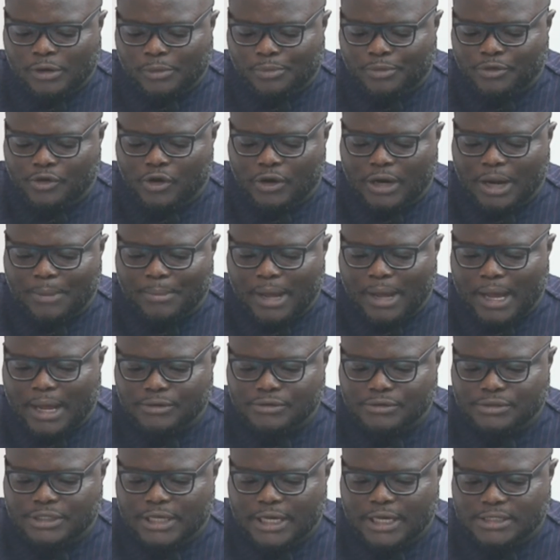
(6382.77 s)
to put your number
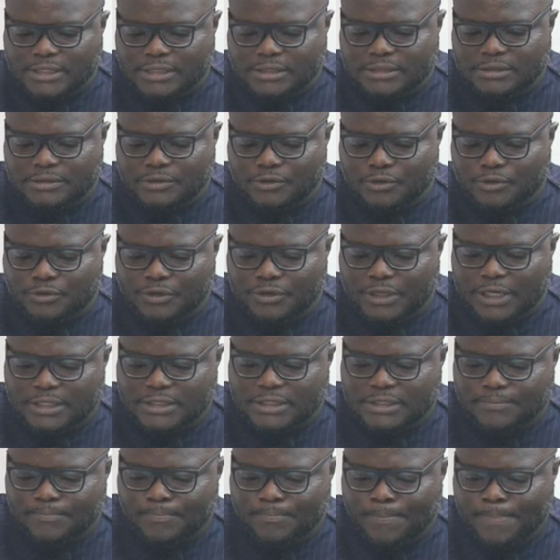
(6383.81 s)
out? Yes? No?
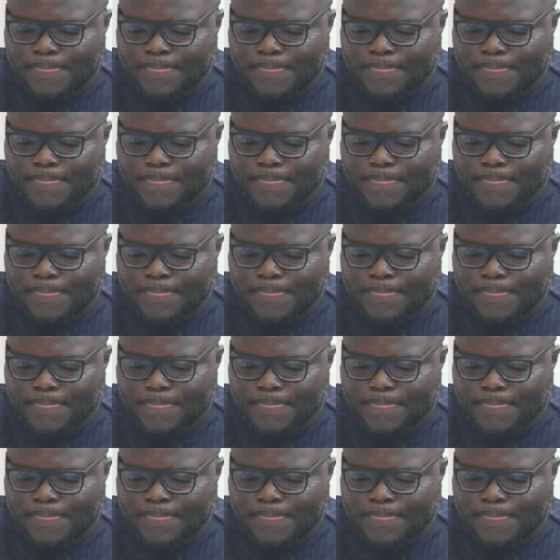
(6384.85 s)
Yes?